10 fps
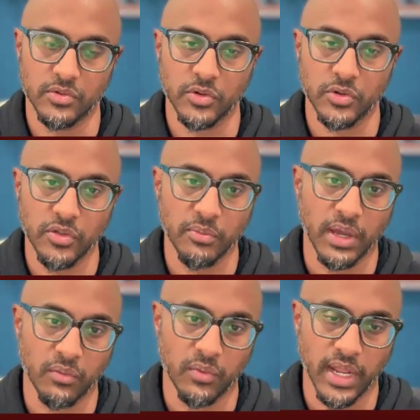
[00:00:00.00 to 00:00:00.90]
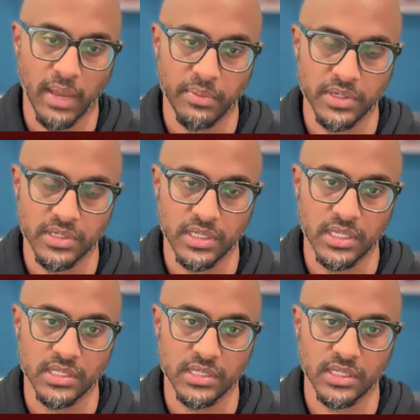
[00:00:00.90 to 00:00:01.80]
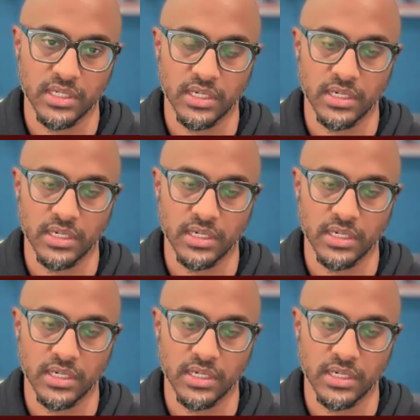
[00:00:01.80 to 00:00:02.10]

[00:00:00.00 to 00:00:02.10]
truth about what happened to these